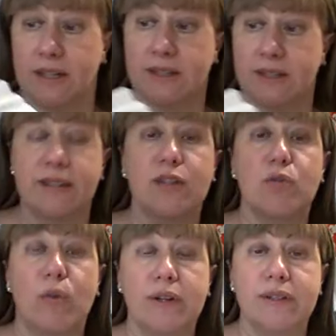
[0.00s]
that he
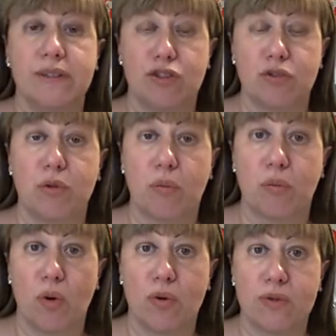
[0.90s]
wanted to
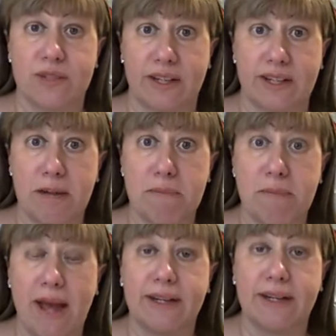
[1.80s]
propose that they
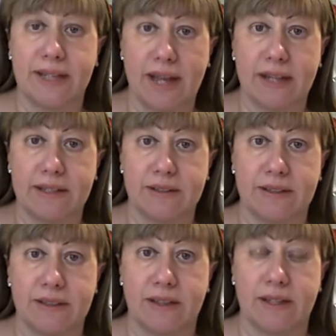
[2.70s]
met again
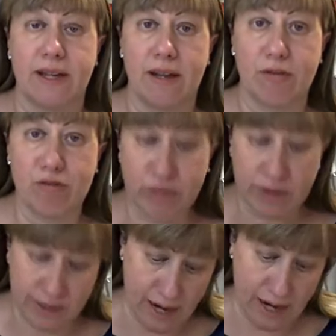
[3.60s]
every
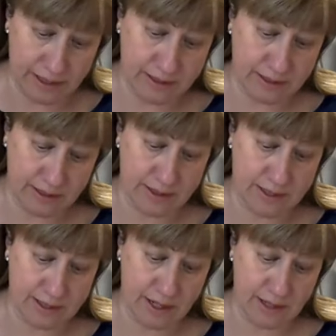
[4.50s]
night, he
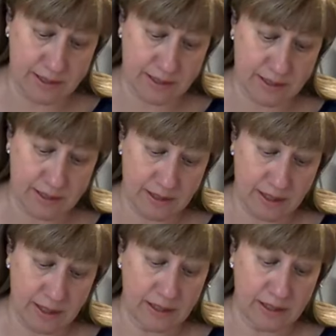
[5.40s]
says.
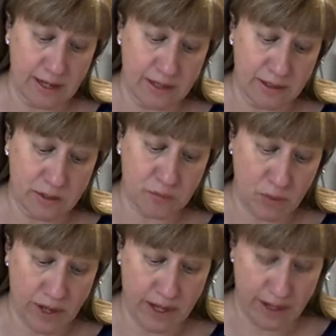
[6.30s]
Let us
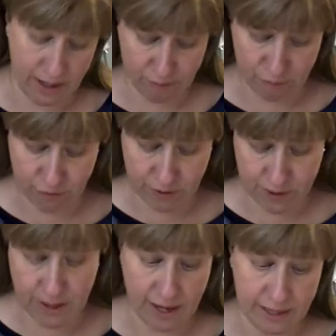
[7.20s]
pray every
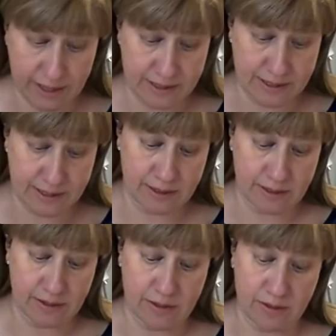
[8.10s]
night
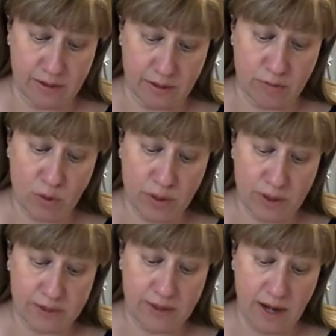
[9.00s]
for a
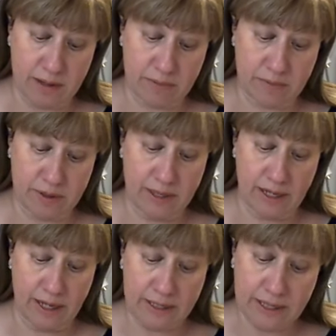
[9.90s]
time,
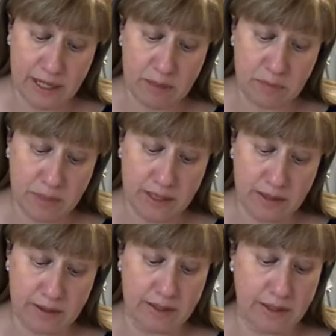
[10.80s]
and he can be
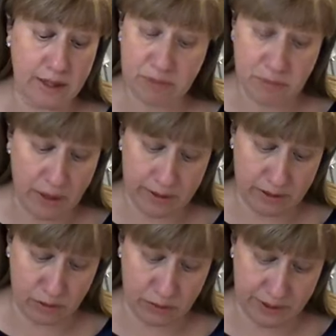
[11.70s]
here, and everybody
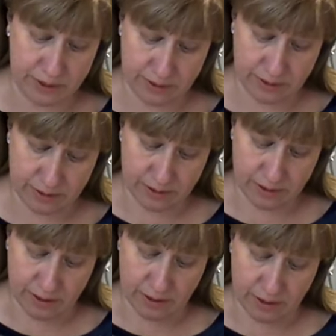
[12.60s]
agreed.
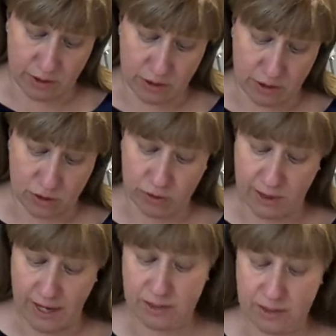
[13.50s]
So the
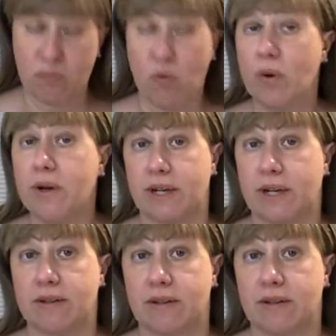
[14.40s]
next morning,